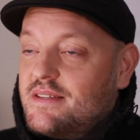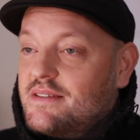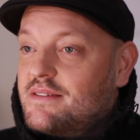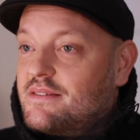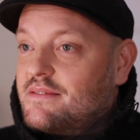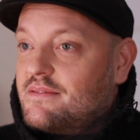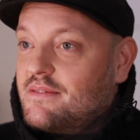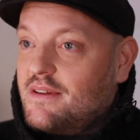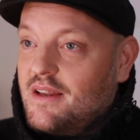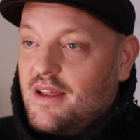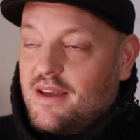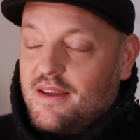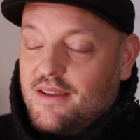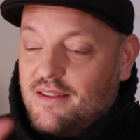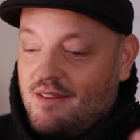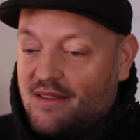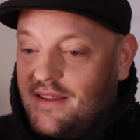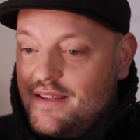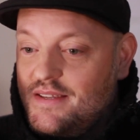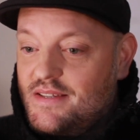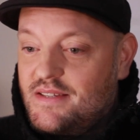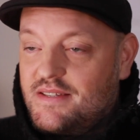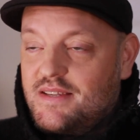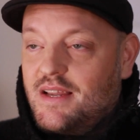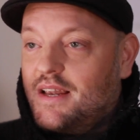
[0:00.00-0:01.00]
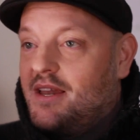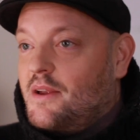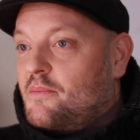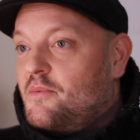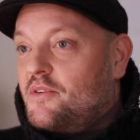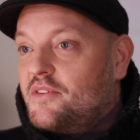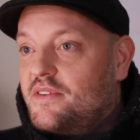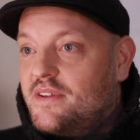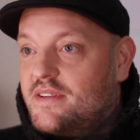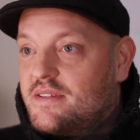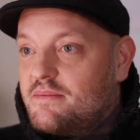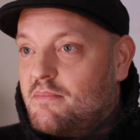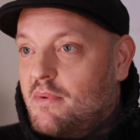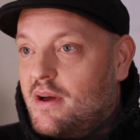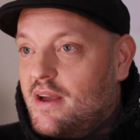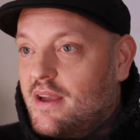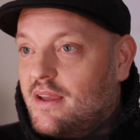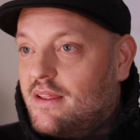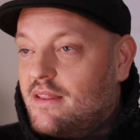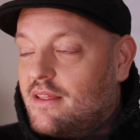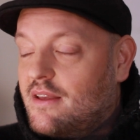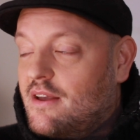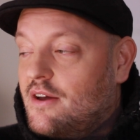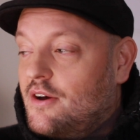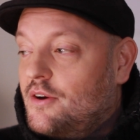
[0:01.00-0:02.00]
and like these celebrities
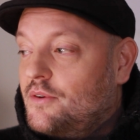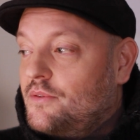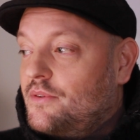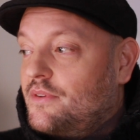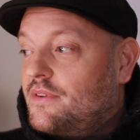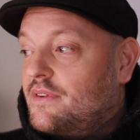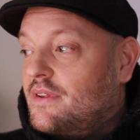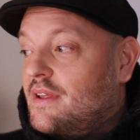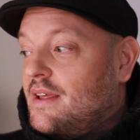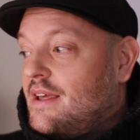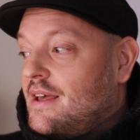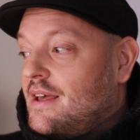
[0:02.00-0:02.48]
buying the coat.